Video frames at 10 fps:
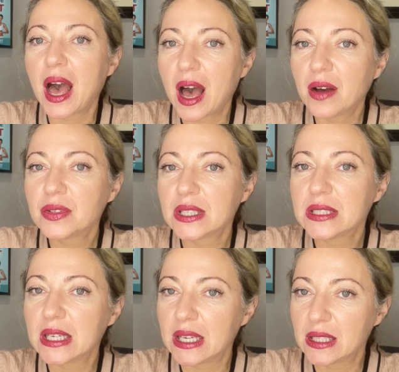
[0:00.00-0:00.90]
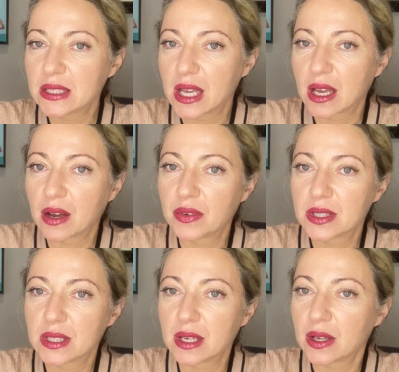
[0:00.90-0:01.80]
after the intake
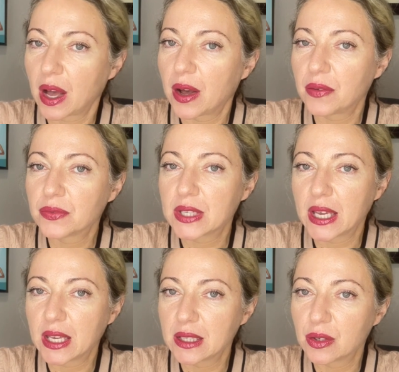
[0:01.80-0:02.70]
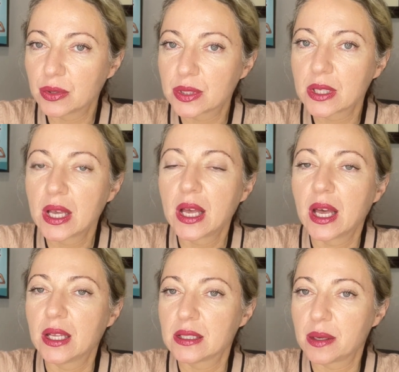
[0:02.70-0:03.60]
of taking those
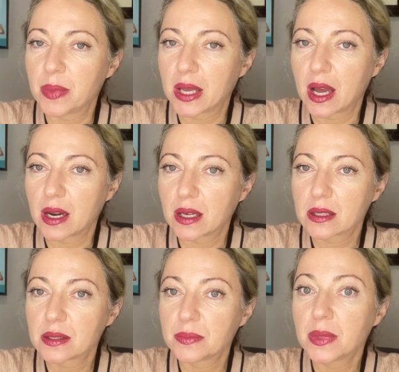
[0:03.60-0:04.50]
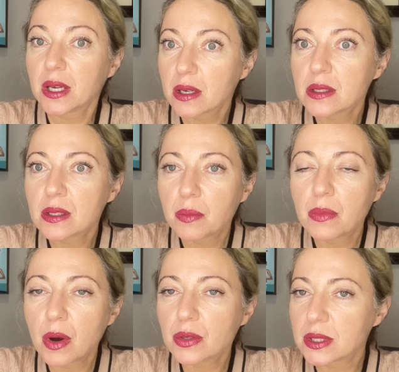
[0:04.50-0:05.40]
antibiotics, because
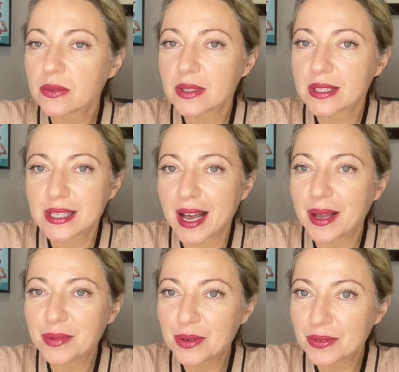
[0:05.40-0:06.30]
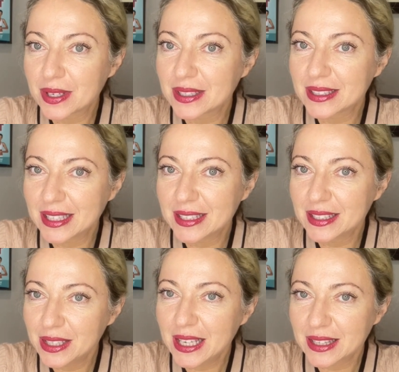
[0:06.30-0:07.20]
most of the time you really
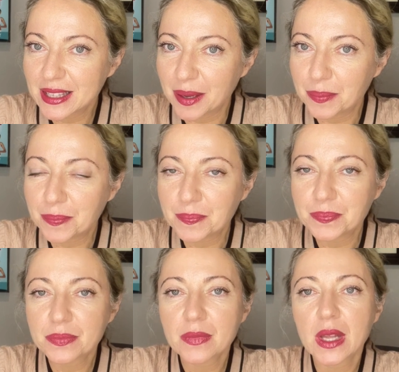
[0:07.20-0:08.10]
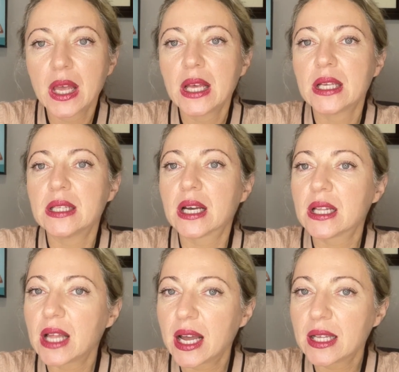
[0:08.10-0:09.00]
didn't need them. The
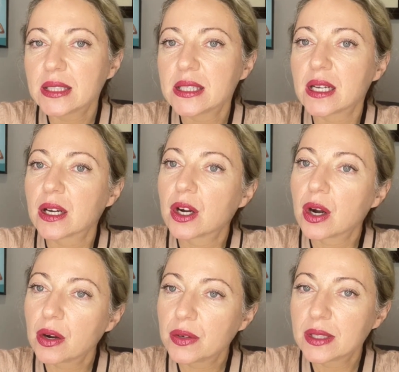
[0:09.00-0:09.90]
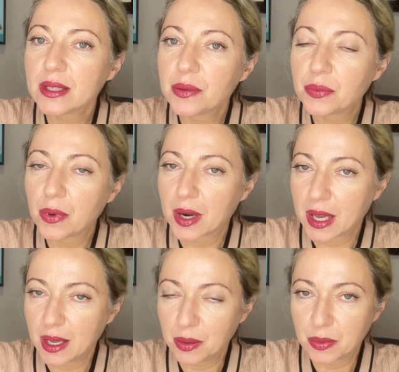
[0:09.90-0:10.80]
clients that are currently
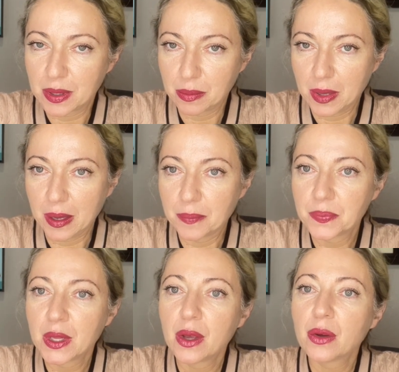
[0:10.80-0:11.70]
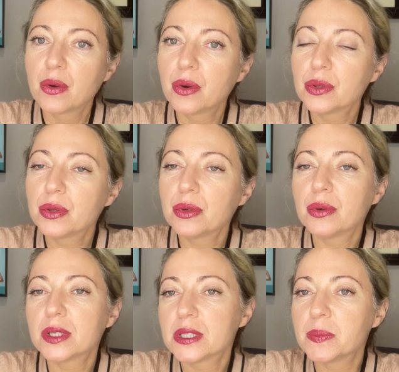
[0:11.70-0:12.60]
working with me go
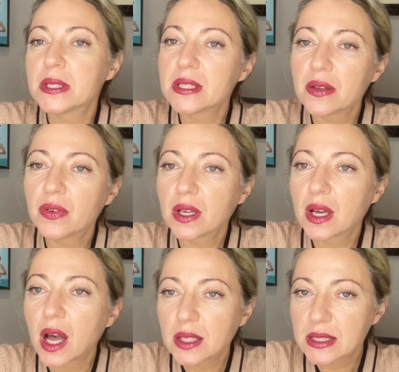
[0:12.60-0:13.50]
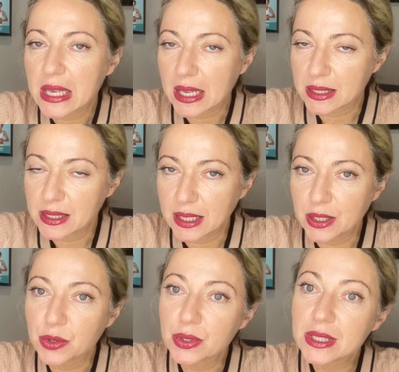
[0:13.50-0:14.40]
through a specific gut
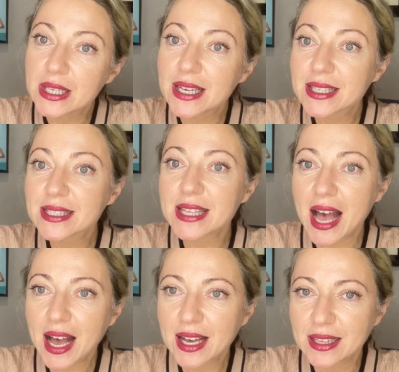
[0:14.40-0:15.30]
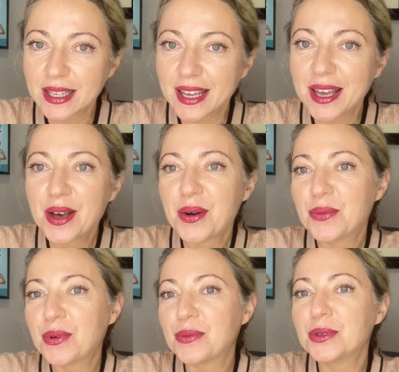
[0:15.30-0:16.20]
testing to see exactly
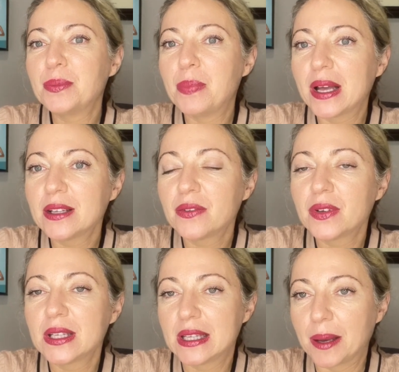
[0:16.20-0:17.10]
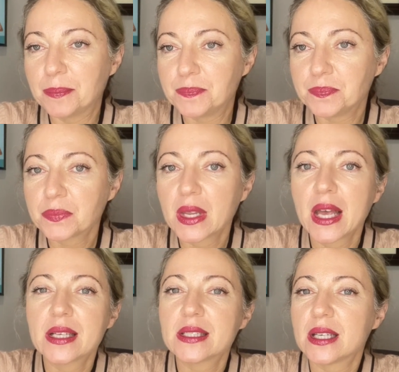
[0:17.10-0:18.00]
what would benefit them,
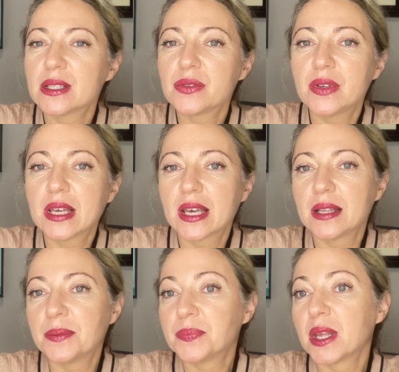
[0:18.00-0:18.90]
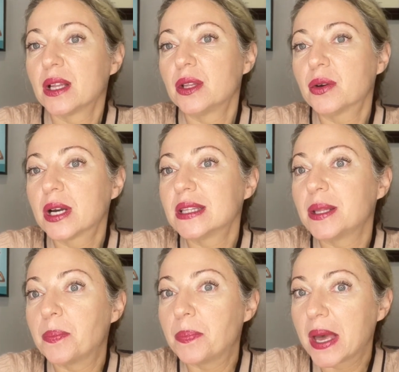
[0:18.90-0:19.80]
since we can look
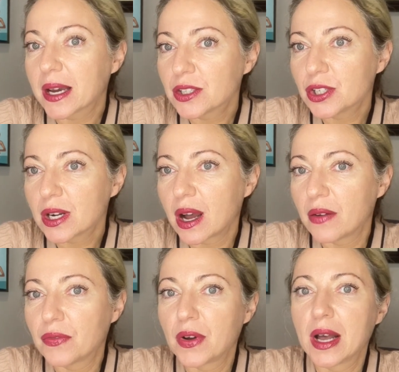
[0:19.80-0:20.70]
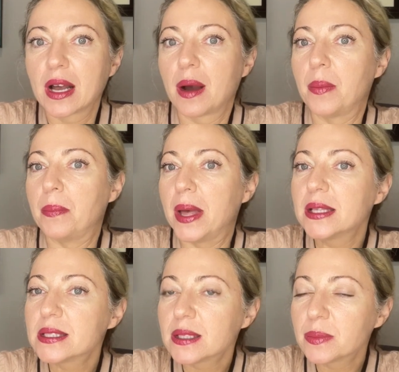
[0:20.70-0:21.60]
at the picture of
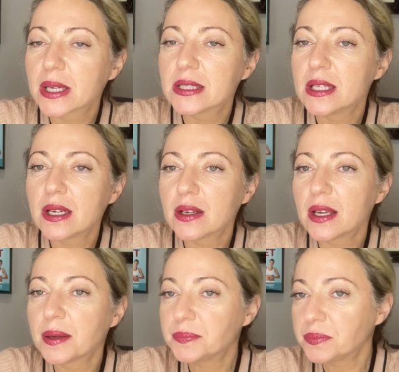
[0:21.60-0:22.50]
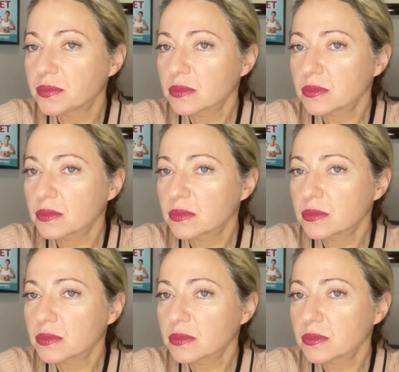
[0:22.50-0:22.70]
commensal bacteria